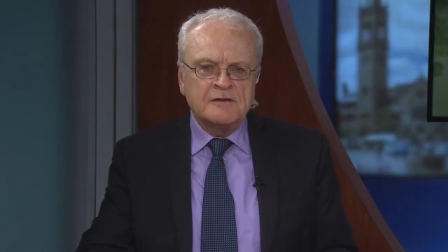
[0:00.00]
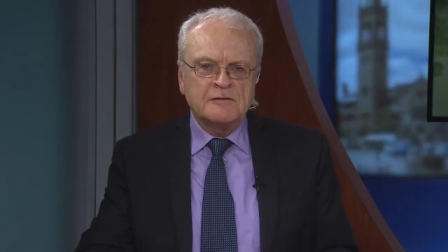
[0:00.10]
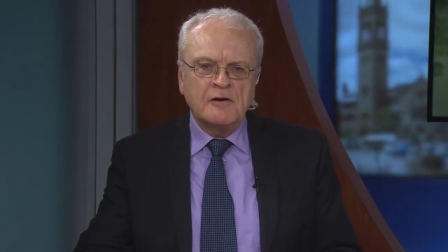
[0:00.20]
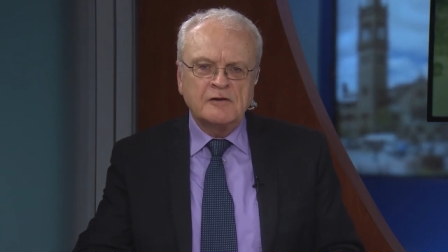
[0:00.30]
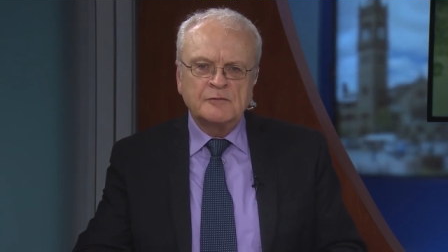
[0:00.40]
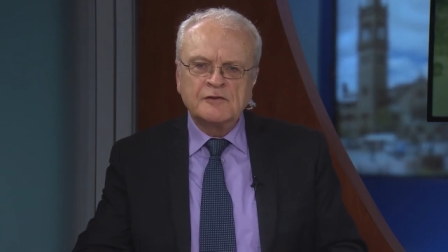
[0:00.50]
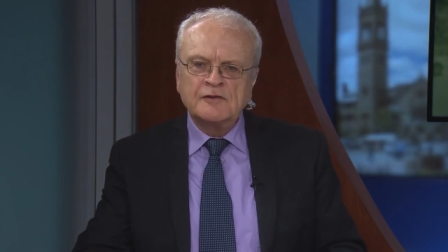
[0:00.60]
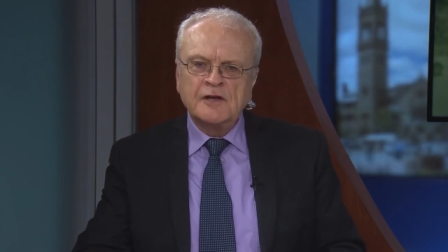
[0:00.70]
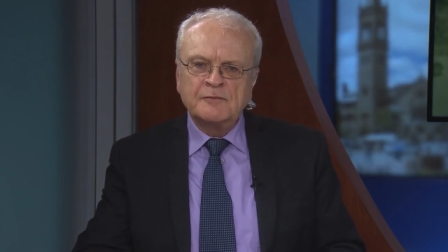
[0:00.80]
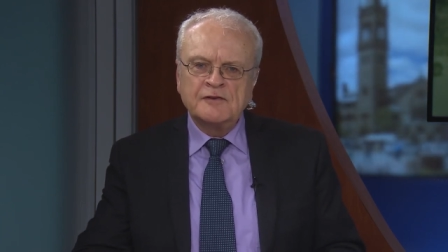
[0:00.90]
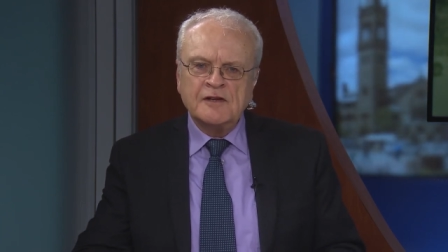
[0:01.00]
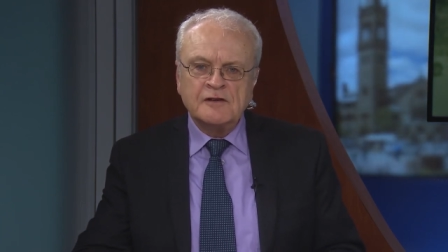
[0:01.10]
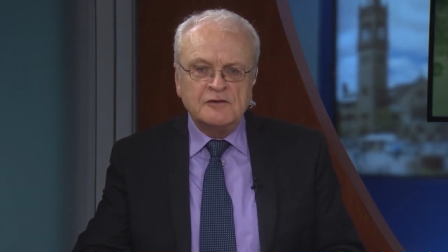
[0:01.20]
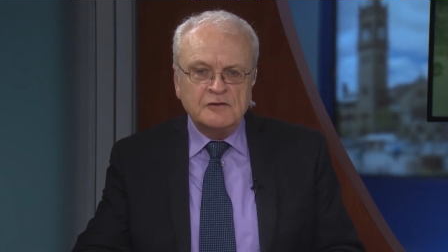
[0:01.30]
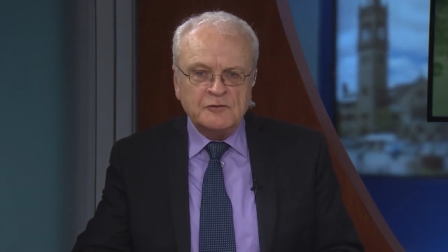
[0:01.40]
The Gardner Museum is
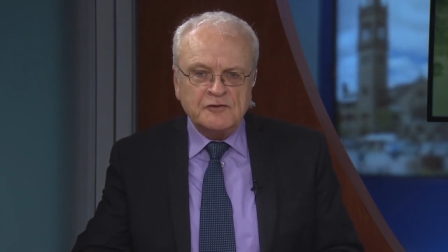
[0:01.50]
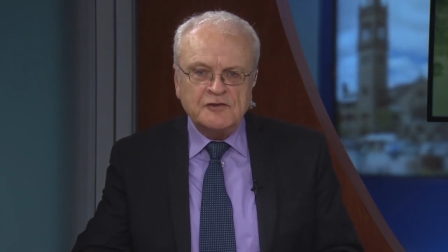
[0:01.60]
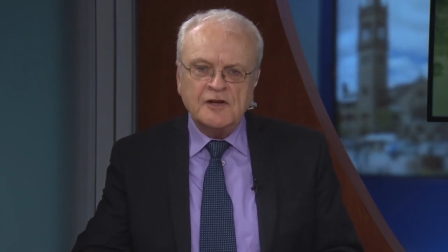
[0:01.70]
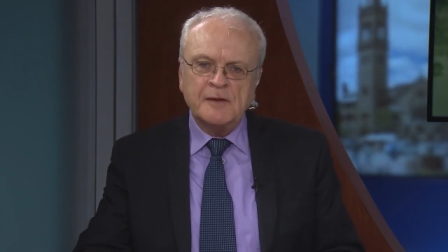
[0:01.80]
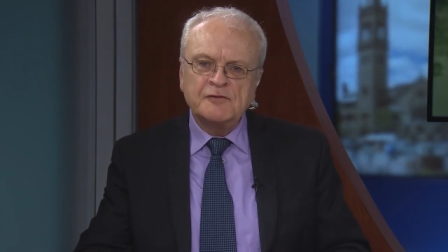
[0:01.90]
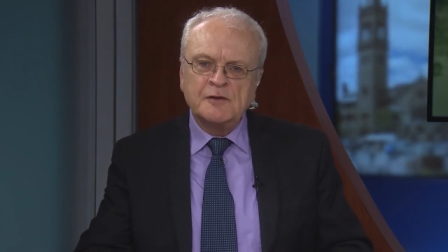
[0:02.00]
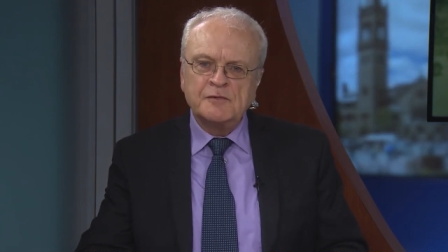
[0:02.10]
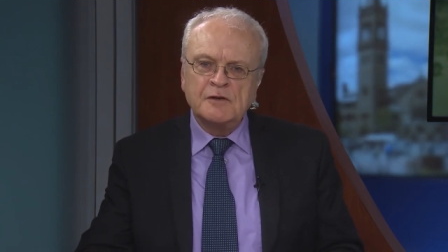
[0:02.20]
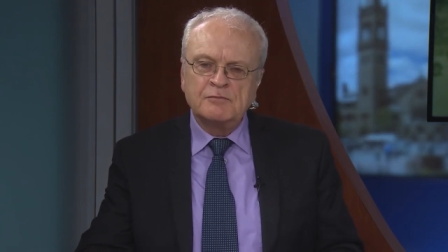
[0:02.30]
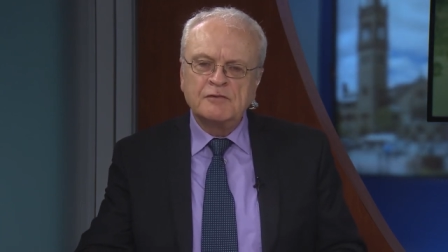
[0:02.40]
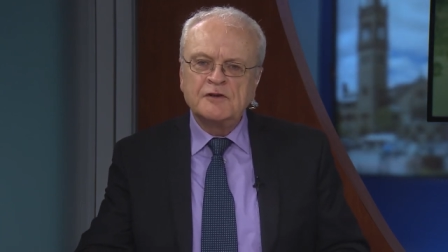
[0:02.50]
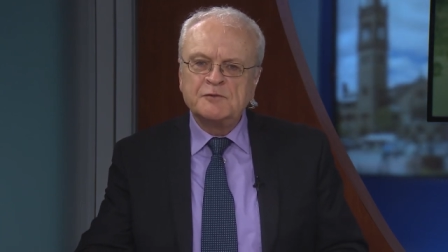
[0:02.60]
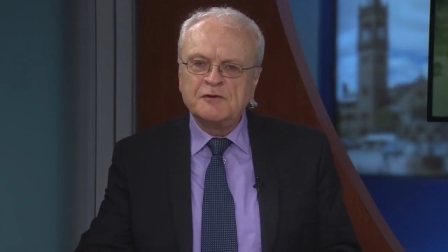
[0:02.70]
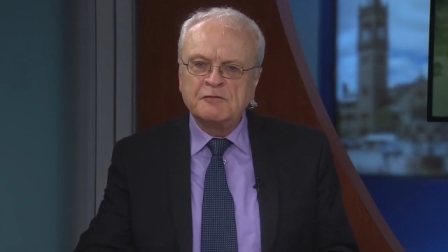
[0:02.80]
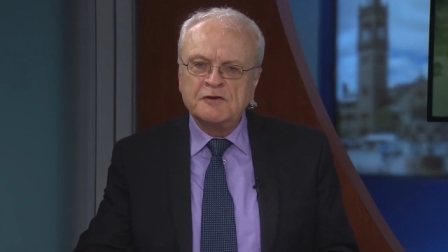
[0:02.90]
taking new steps to be a
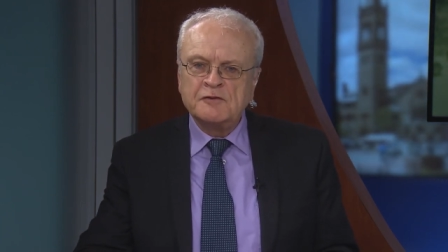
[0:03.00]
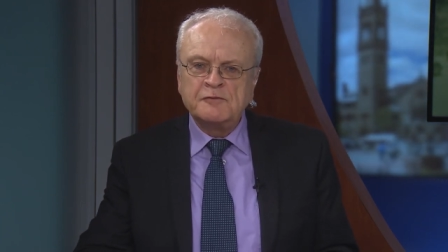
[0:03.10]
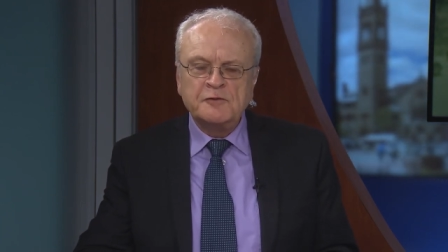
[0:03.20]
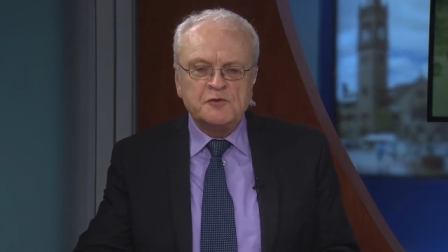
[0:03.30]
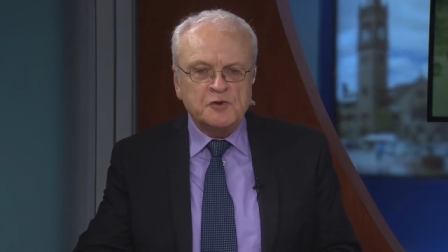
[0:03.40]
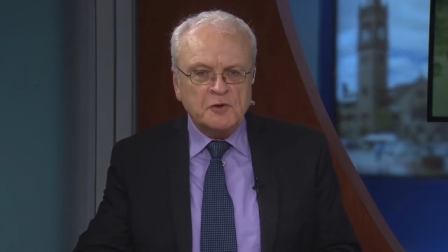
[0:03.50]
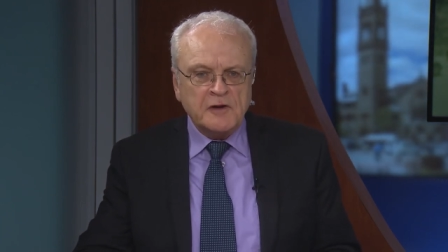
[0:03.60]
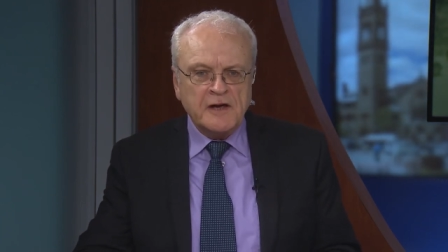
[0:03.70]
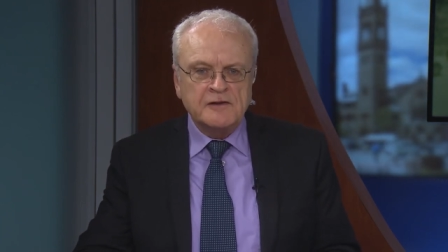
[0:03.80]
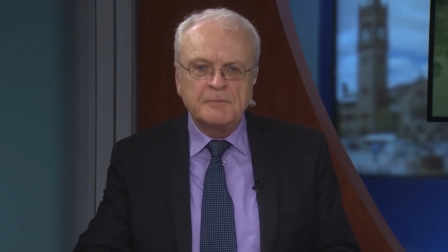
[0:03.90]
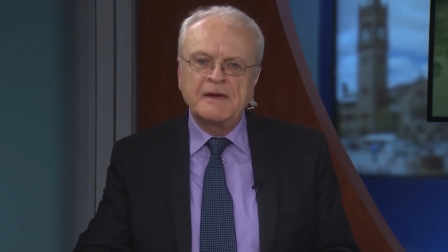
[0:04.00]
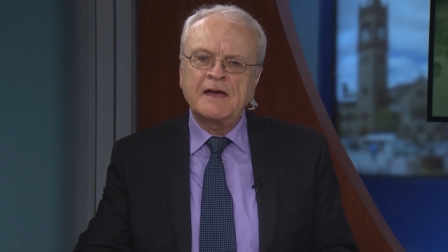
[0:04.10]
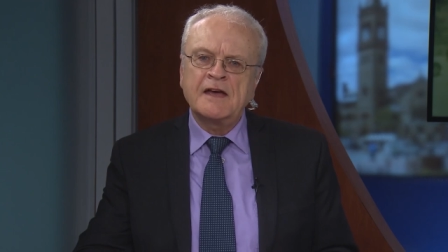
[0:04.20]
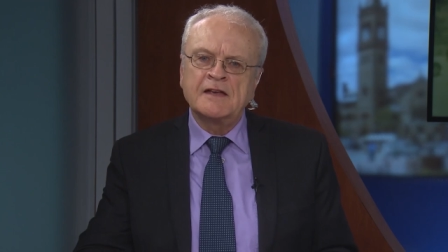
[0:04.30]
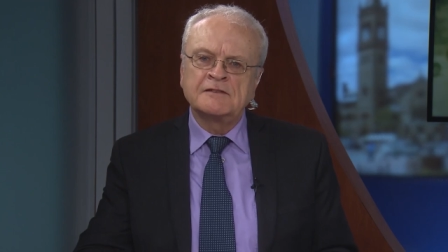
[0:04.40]
bridge between the future and the
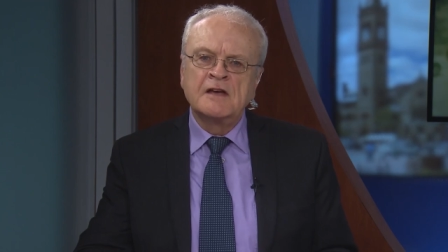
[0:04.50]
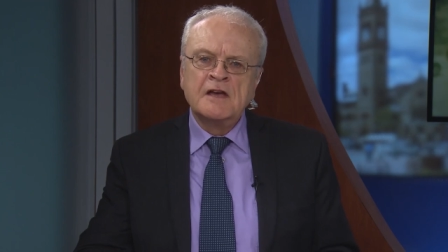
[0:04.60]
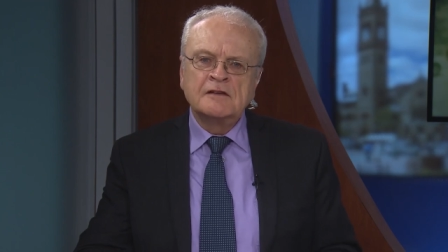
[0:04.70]
past.